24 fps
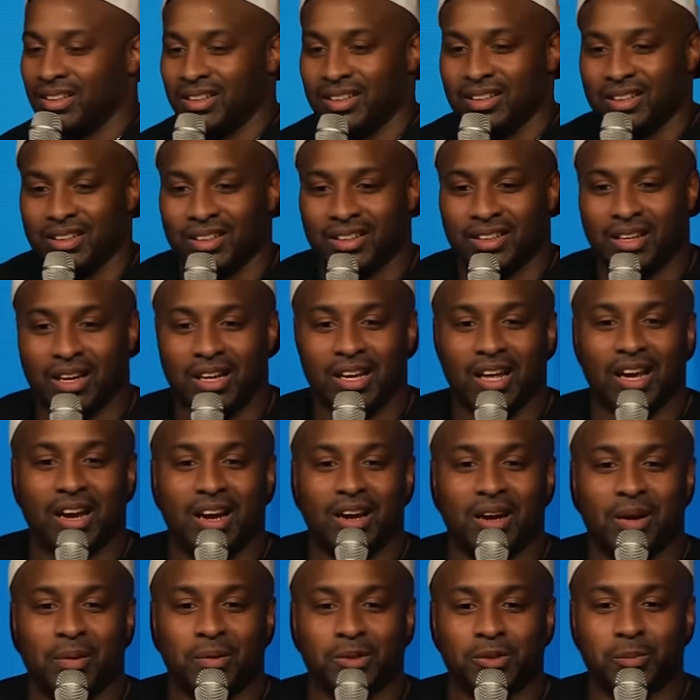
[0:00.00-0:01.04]
And all I
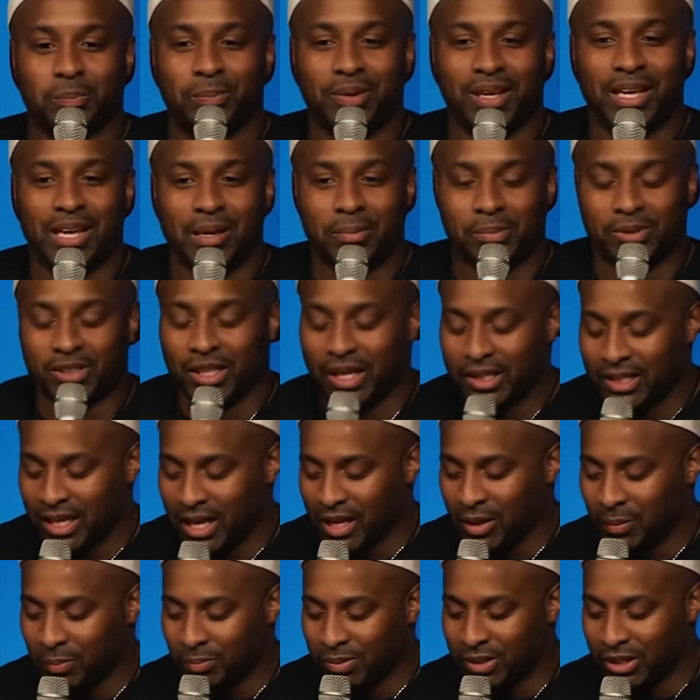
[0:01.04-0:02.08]
heard was beep,
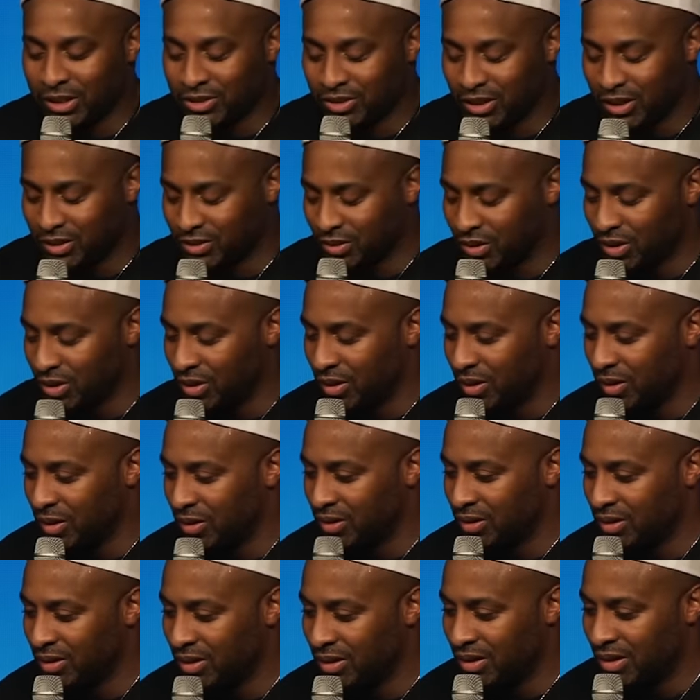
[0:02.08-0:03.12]
Jaye, please transfer the call.
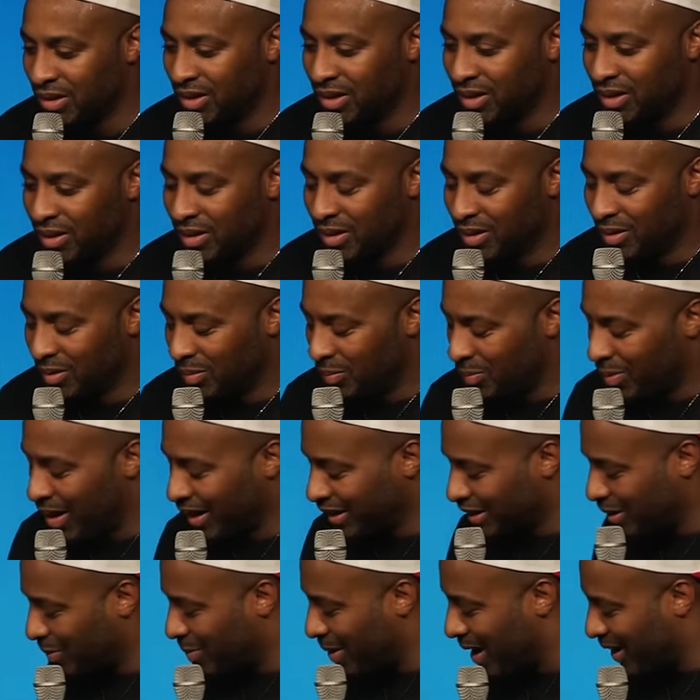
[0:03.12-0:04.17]
Pack
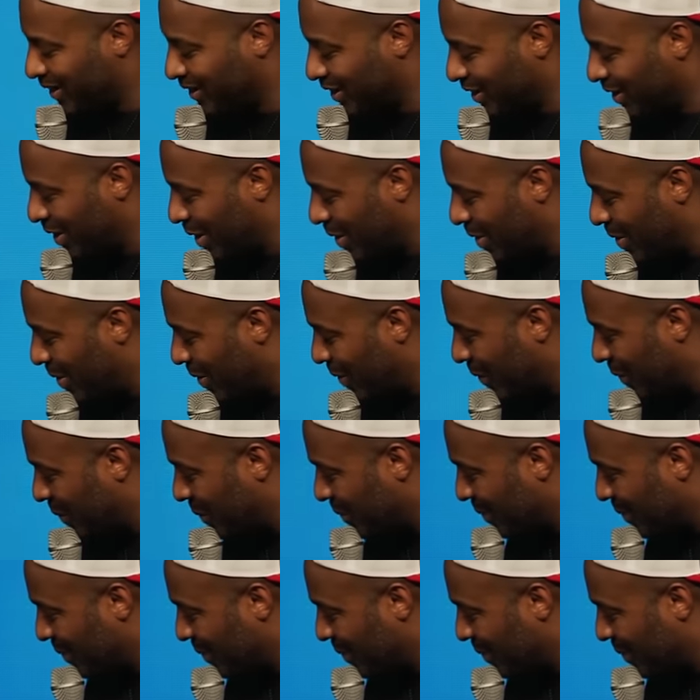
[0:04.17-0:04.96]
your bags and go home.